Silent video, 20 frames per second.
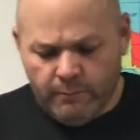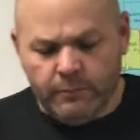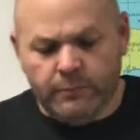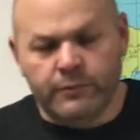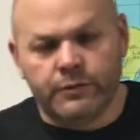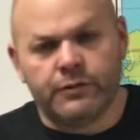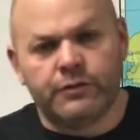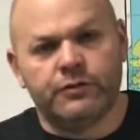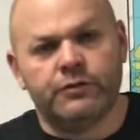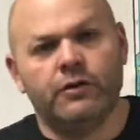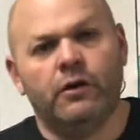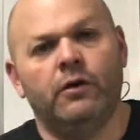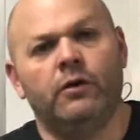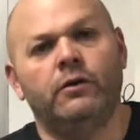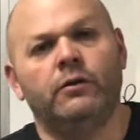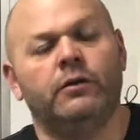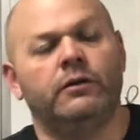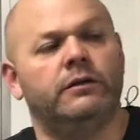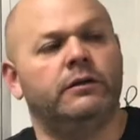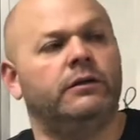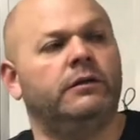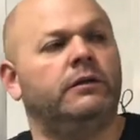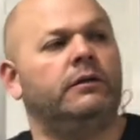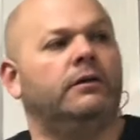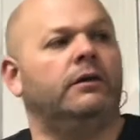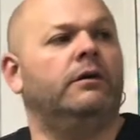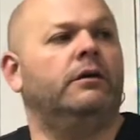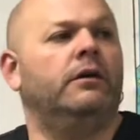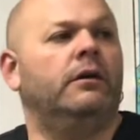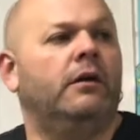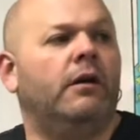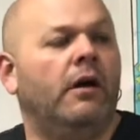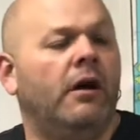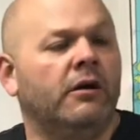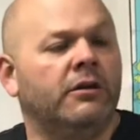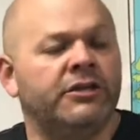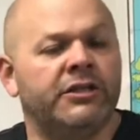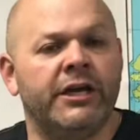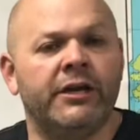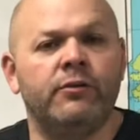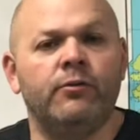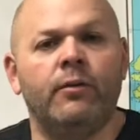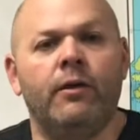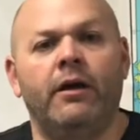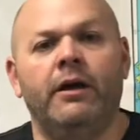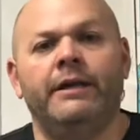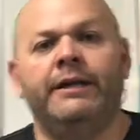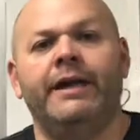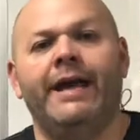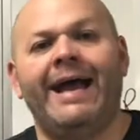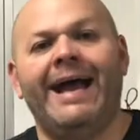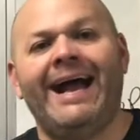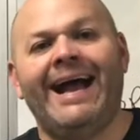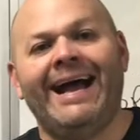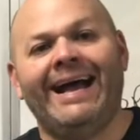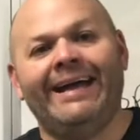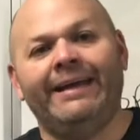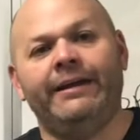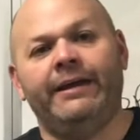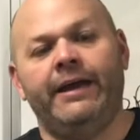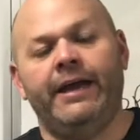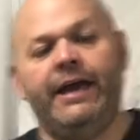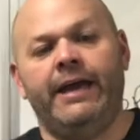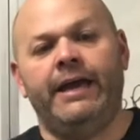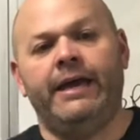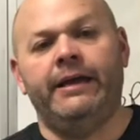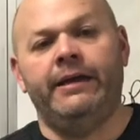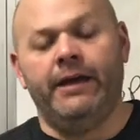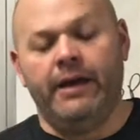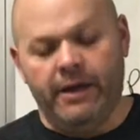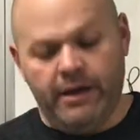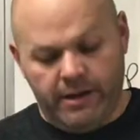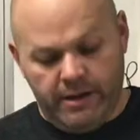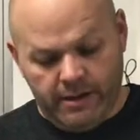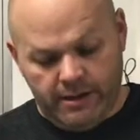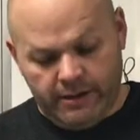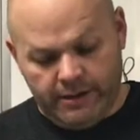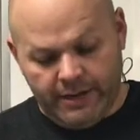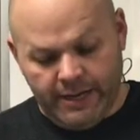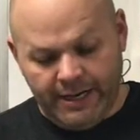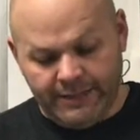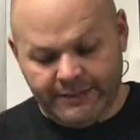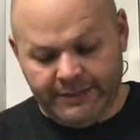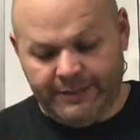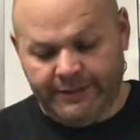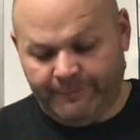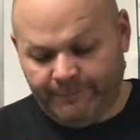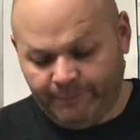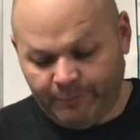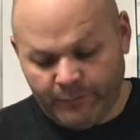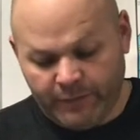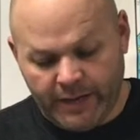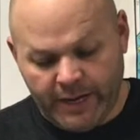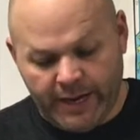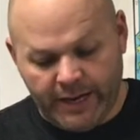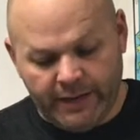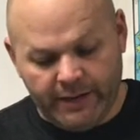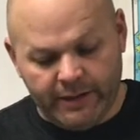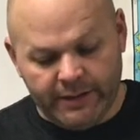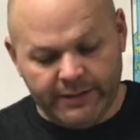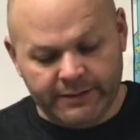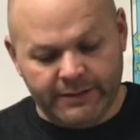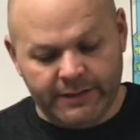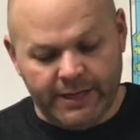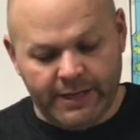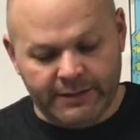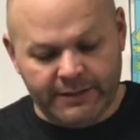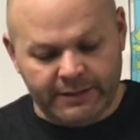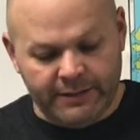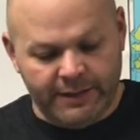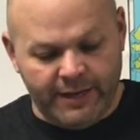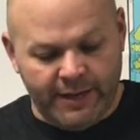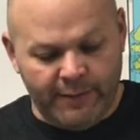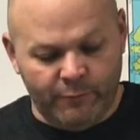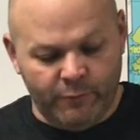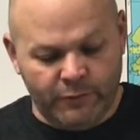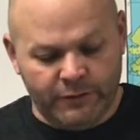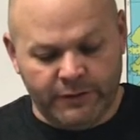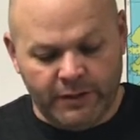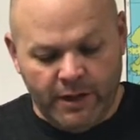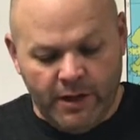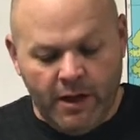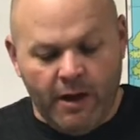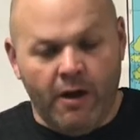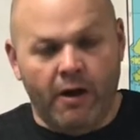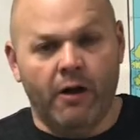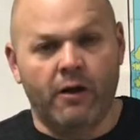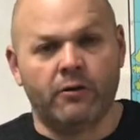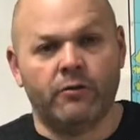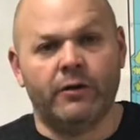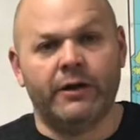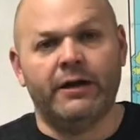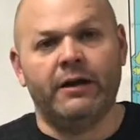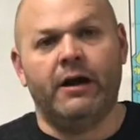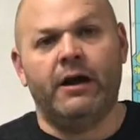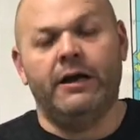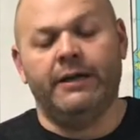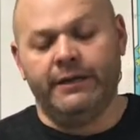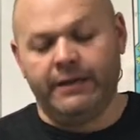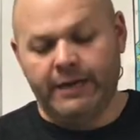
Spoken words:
So Hong Shekwan had a cousin. Okay, his cousin name was Hong Regan,